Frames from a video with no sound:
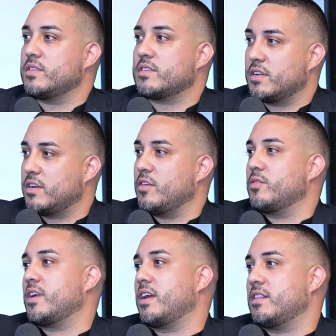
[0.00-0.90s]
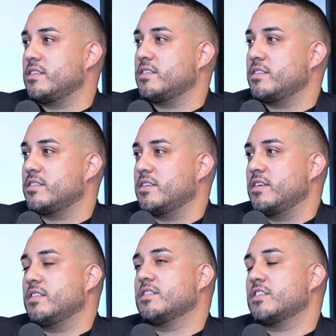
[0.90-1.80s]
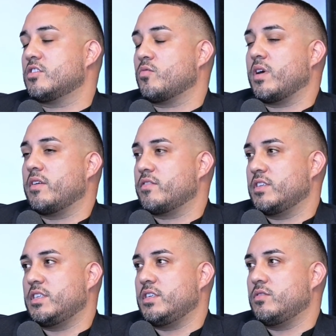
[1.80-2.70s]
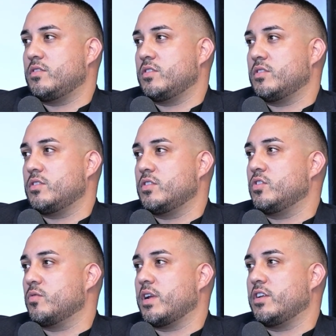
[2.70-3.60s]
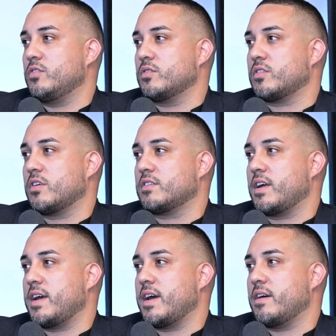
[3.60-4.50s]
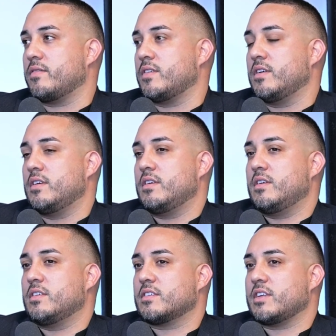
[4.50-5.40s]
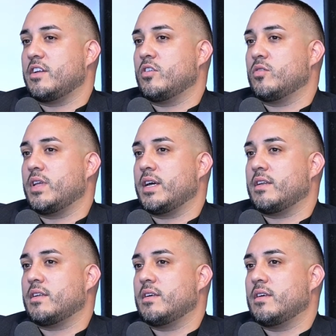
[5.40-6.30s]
I was like, oh, okay, this is why I've continued to do what I do as long as I have. It's because I know that